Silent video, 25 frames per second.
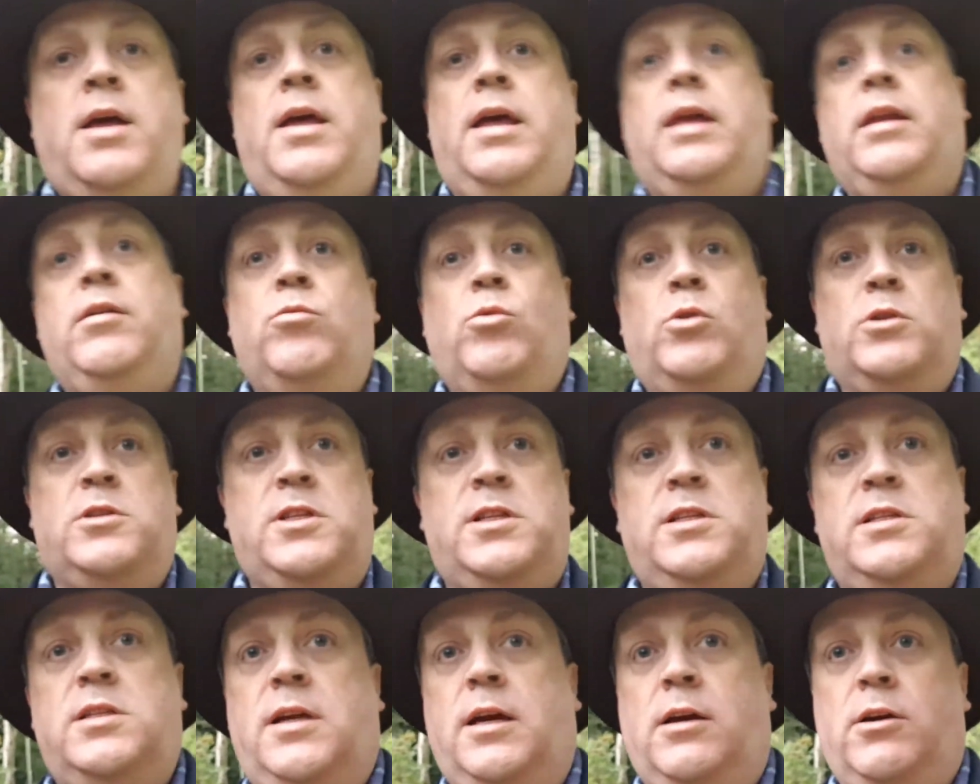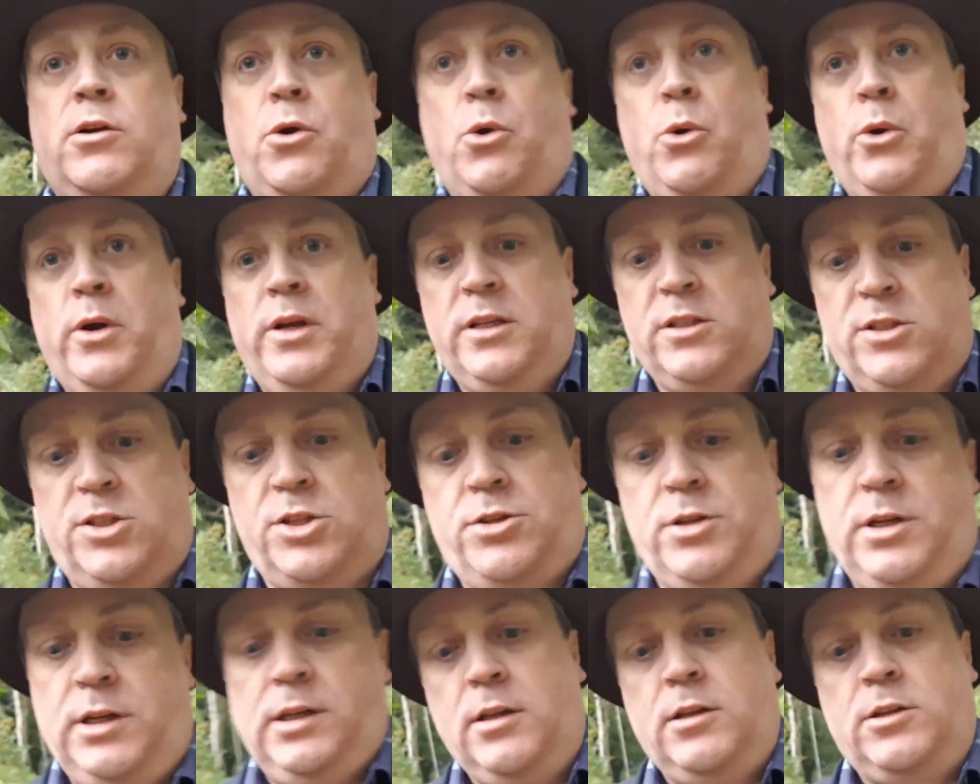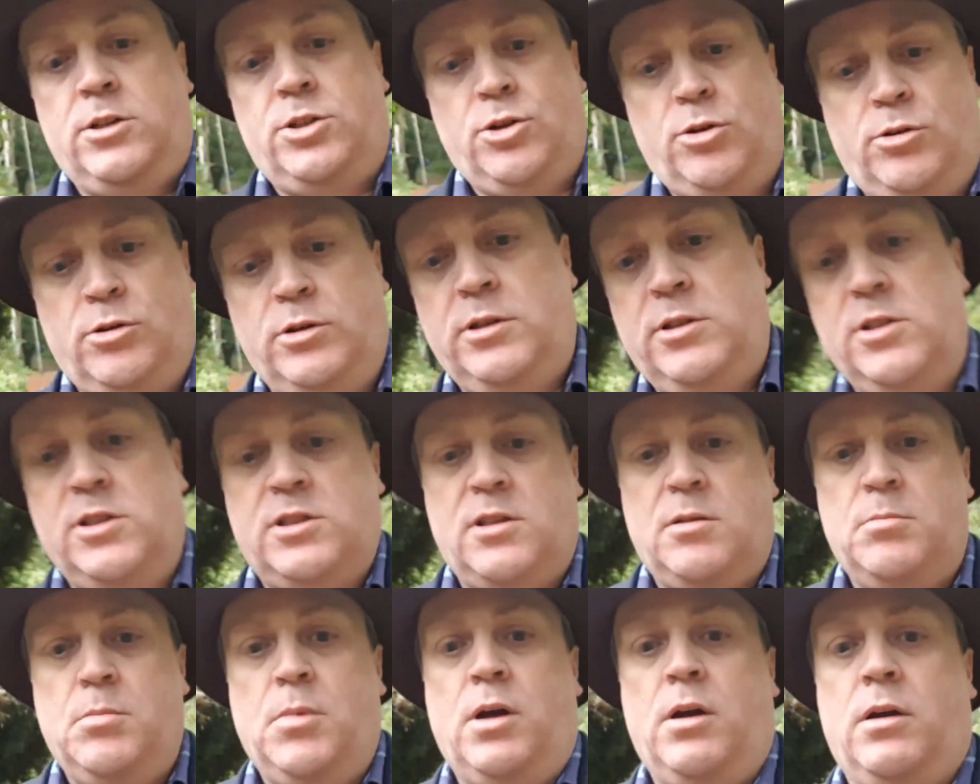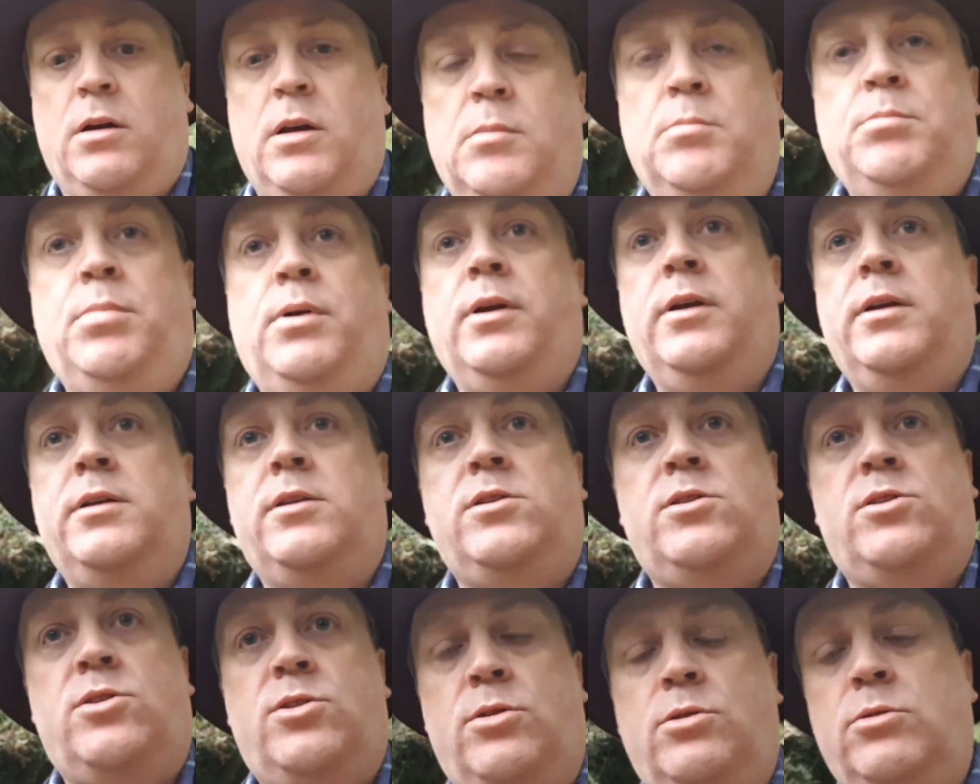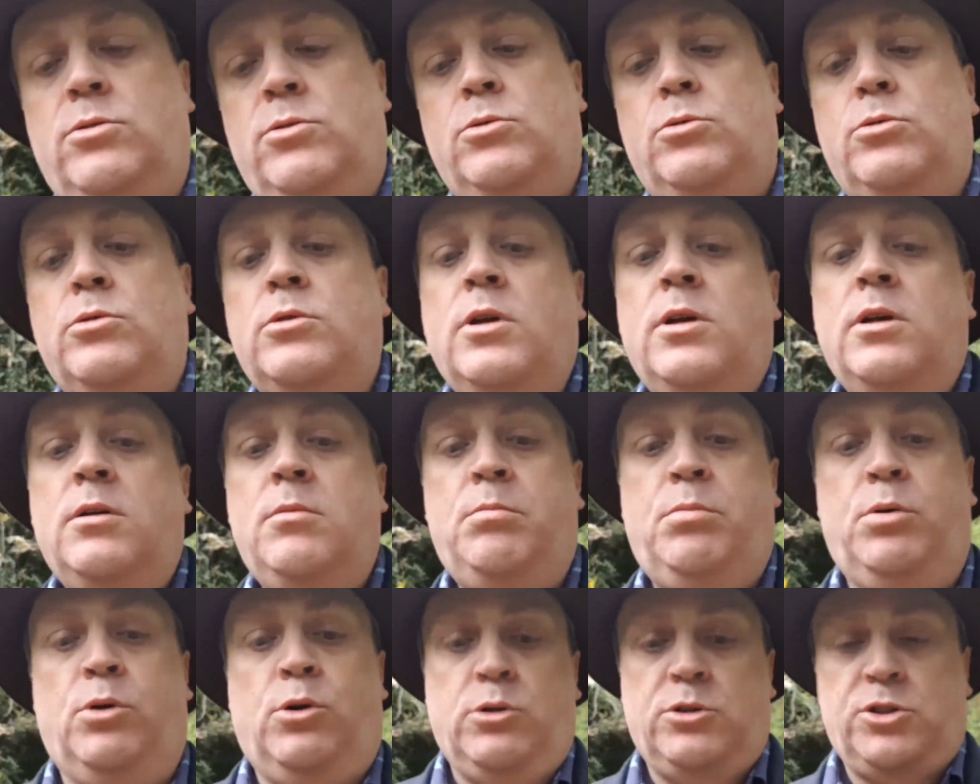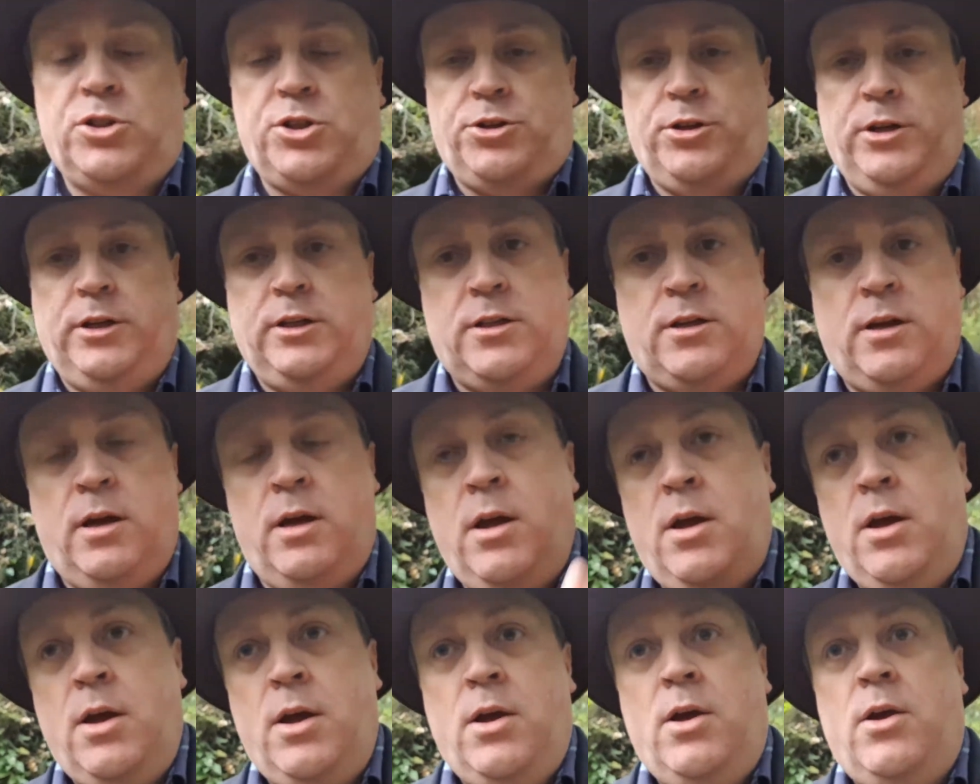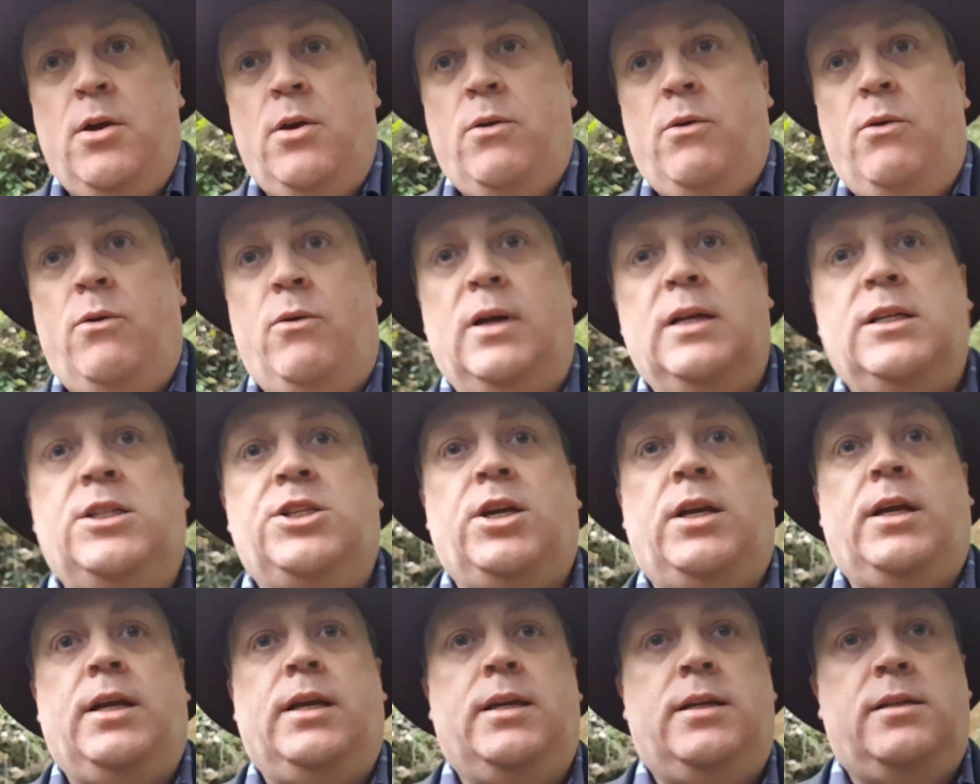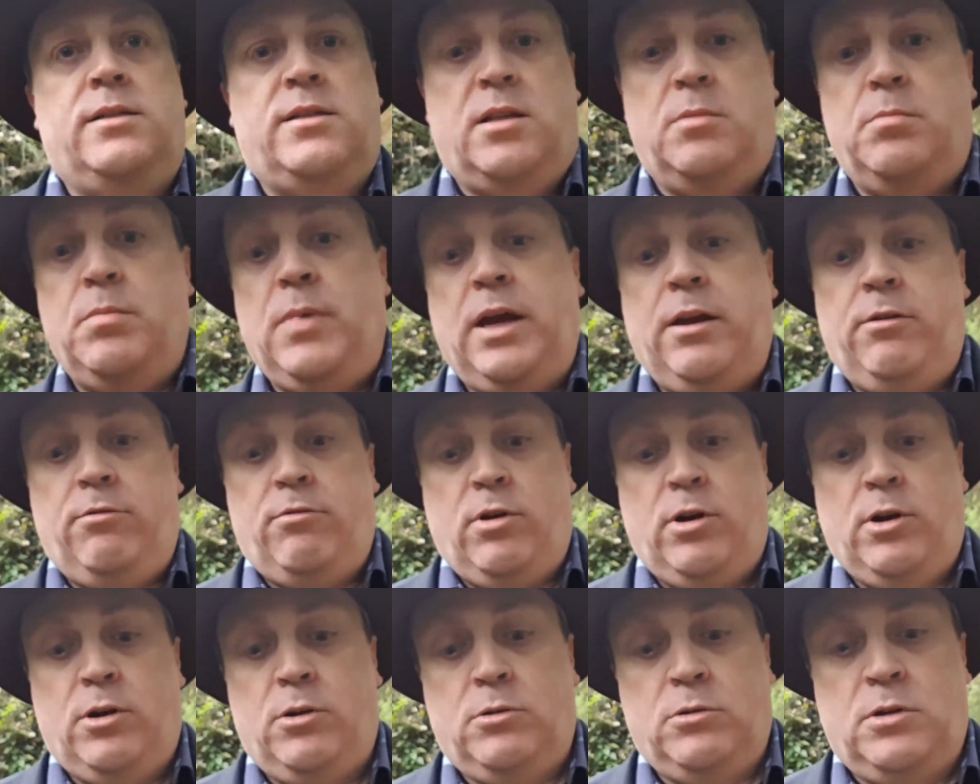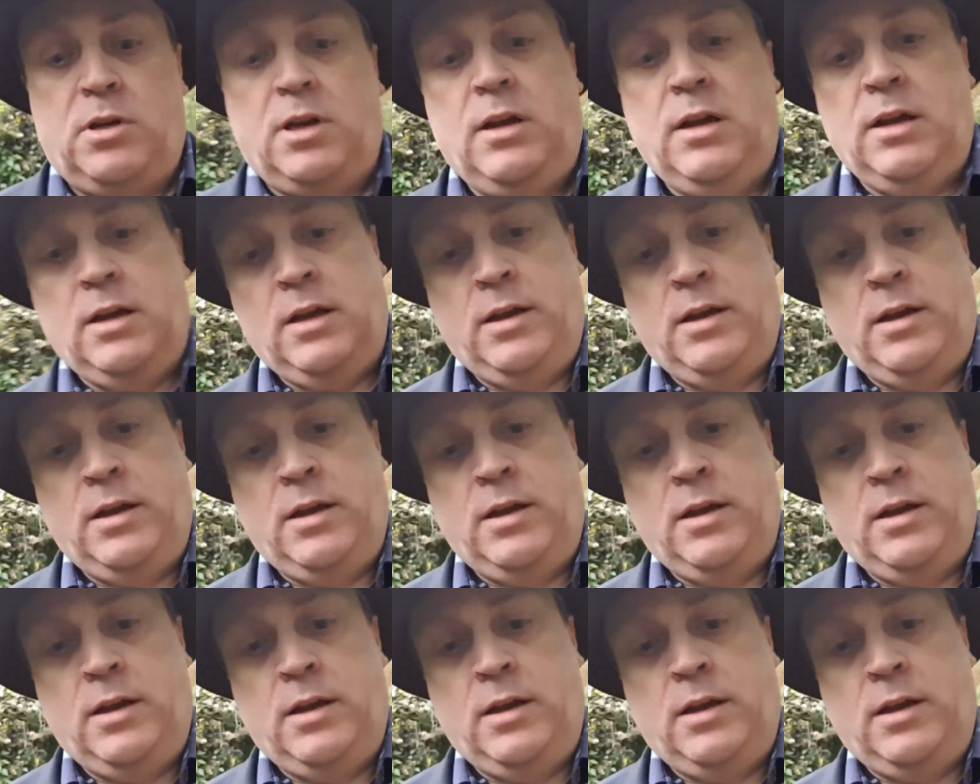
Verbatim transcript: in what is now Queen Street that joins the marketplace to Broad Street, which is the main road,